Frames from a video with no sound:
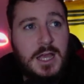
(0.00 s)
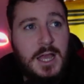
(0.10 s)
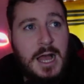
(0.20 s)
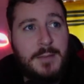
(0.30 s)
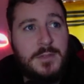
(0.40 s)

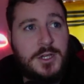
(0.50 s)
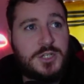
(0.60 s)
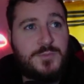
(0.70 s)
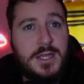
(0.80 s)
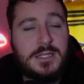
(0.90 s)
It just
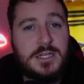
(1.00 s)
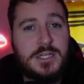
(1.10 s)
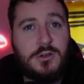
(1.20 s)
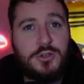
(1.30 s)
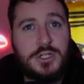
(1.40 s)
means that he's
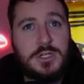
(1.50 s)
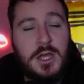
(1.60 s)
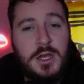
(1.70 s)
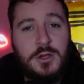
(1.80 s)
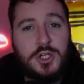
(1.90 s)
not just
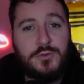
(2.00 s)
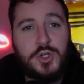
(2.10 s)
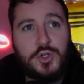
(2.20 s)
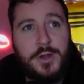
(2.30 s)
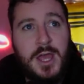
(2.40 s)
doing
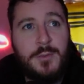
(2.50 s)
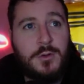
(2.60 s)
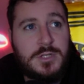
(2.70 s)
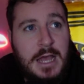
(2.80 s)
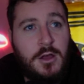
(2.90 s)
short handballs,
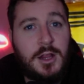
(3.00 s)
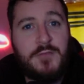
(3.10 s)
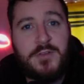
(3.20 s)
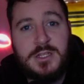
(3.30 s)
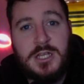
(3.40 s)
and I love
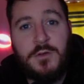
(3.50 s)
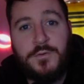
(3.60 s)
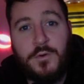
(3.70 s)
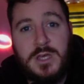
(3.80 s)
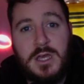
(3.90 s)
that he's going
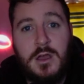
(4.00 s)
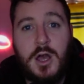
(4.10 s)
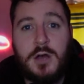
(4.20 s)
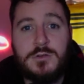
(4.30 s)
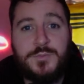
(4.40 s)
forward kicking
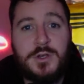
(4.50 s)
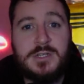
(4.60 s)
goals, because